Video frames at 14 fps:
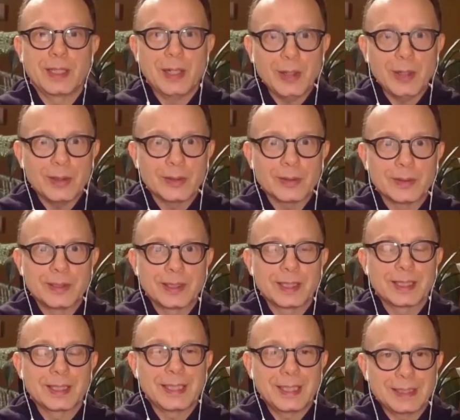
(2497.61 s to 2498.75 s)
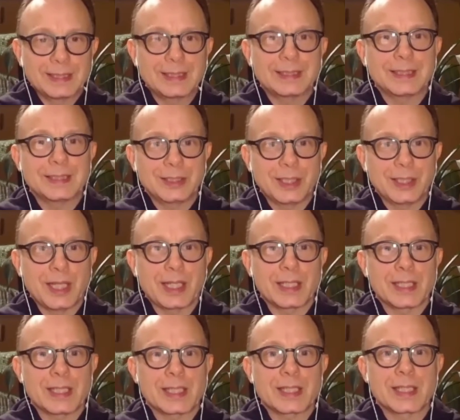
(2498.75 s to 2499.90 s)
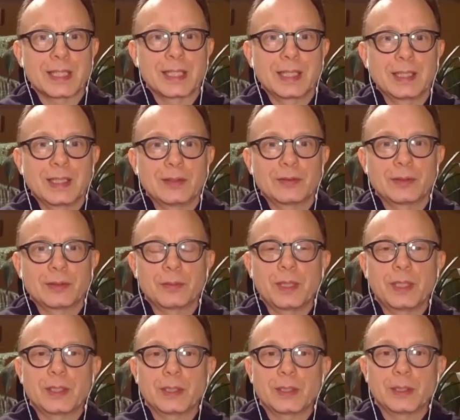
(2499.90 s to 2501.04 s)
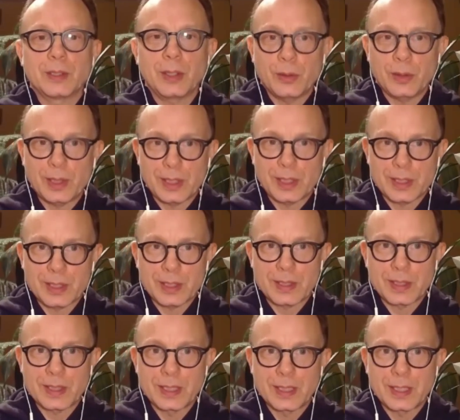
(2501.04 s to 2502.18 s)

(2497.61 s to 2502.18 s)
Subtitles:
Oh, this is a chance for me to notice,